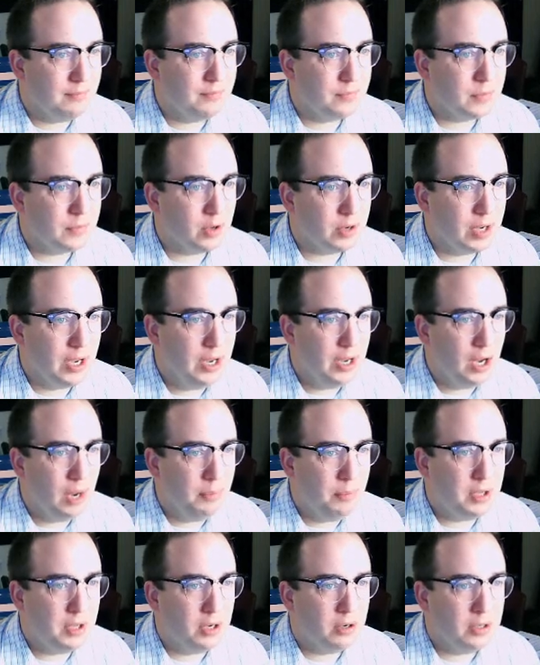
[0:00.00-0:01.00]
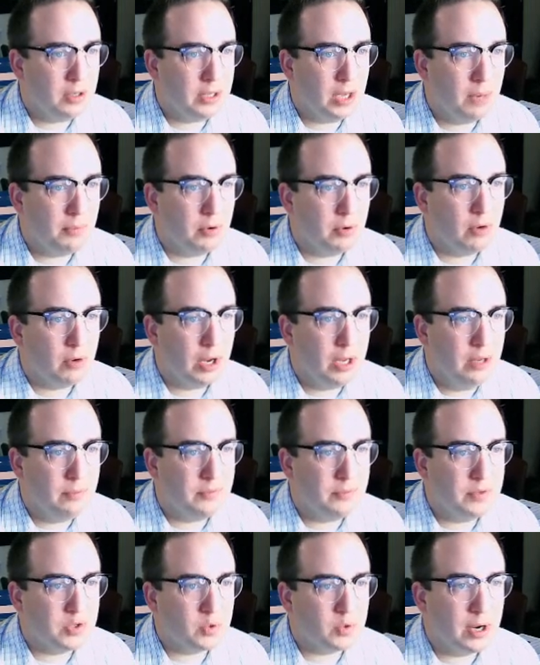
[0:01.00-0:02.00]
Okay, up here in the upper right
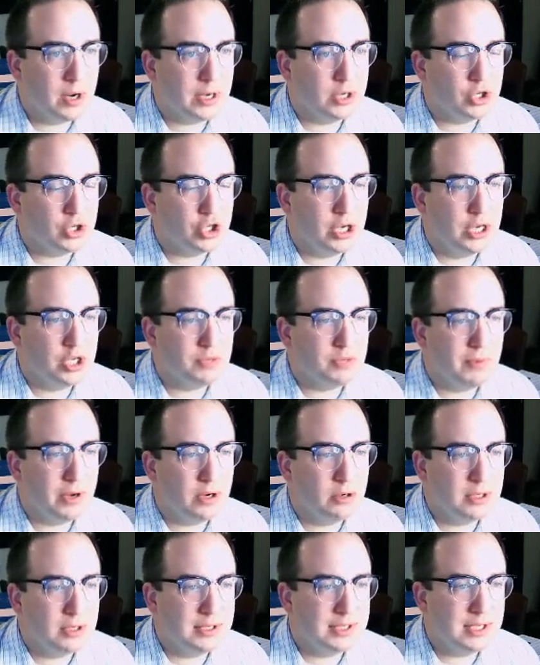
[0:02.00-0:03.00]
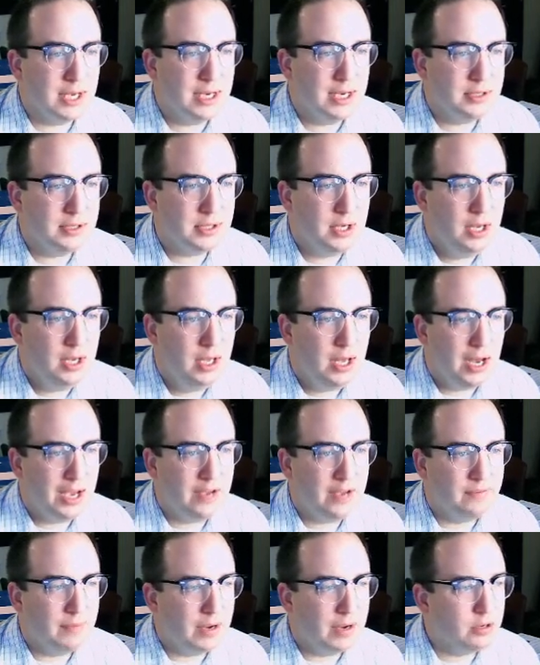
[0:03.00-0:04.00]
is where I can change my grid size. I
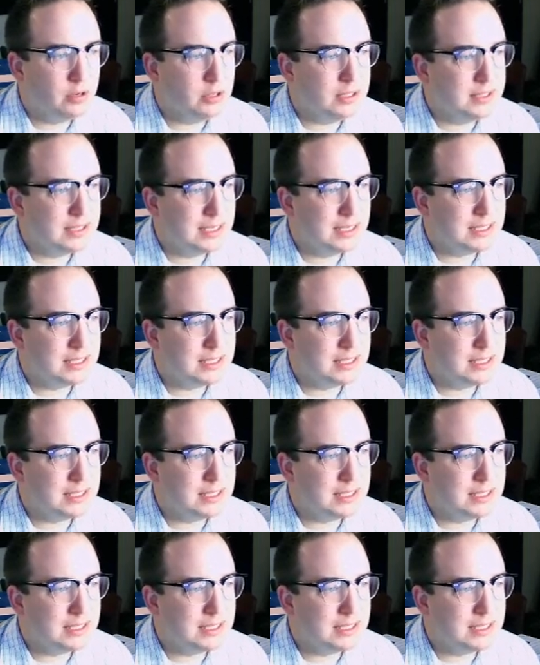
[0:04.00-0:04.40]
have my grid set to